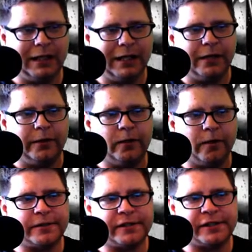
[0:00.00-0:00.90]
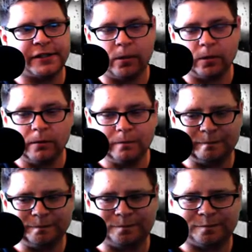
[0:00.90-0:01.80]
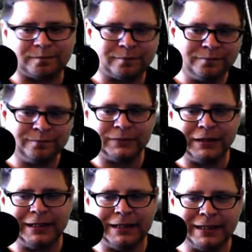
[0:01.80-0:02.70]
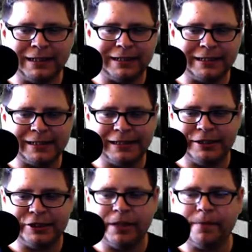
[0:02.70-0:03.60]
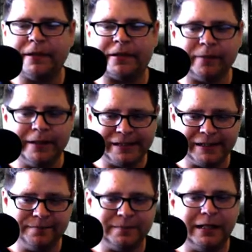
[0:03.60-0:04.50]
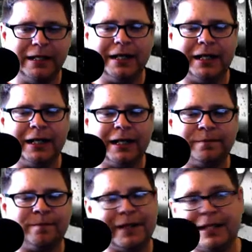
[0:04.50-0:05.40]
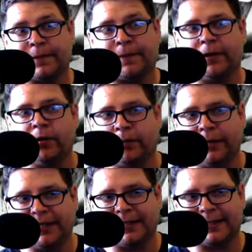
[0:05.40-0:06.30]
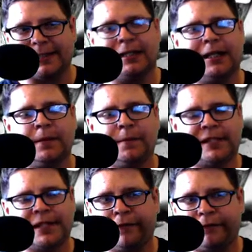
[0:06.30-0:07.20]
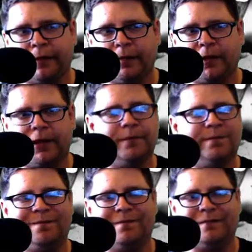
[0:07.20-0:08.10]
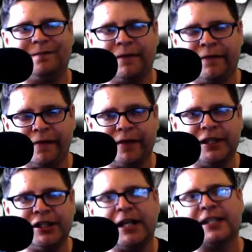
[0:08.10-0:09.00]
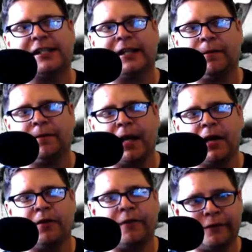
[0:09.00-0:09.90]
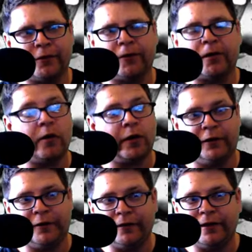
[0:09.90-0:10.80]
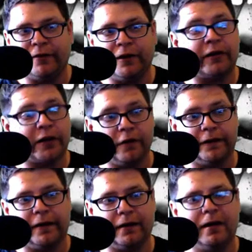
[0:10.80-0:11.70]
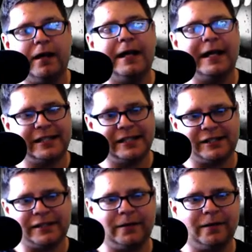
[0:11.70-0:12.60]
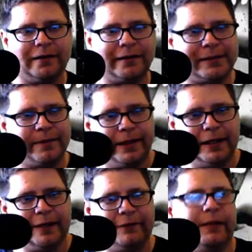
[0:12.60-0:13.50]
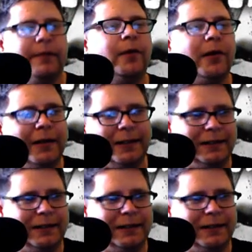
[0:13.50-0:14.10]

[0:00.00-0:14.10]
who owns a store. Let's see, Jim and Teresa. It's a pretty cool place. It's in the flea market. If you ever get a chance to come down to Florida or you do live here, go there. It's in Stewart. It's the B&A flea market.